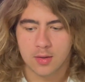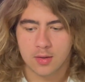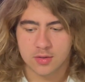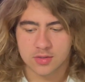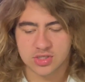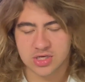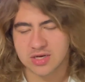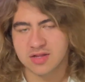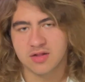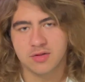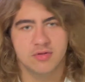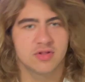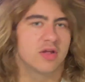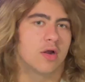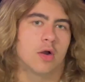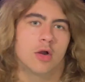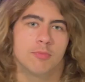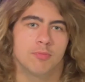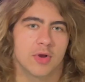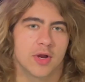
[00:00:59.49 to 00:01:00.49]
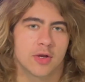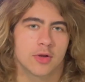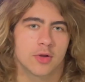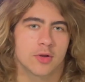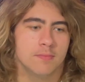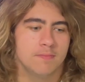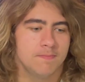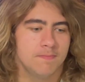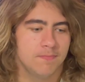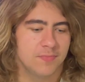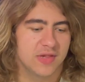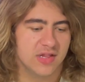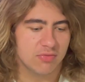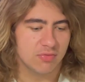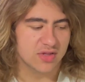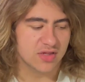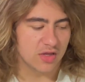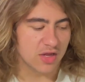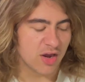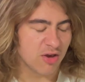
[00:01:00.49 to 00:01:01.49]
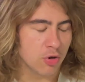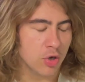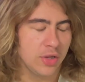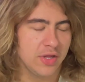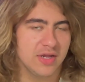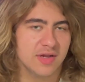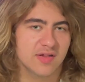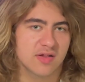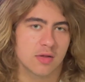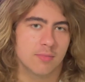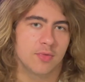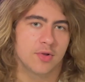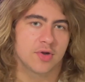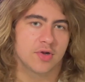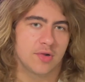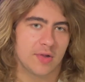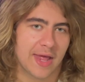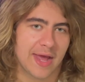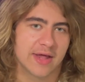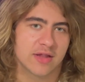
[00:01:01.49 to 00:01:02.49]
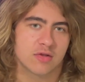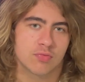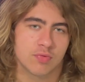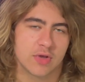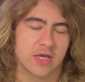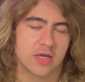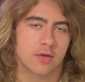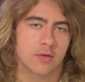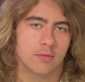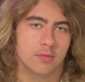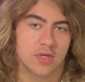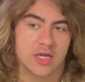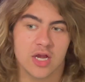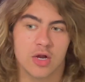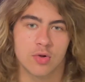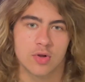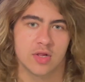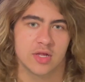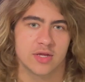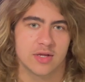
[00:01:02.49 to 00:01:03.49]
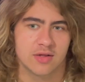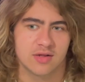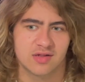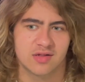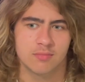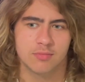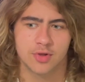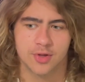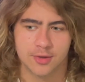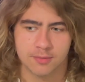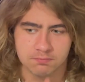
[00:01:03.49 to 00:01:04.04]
Jets lose a heartbreaker. This was eerily similar to last week. Eerily similar.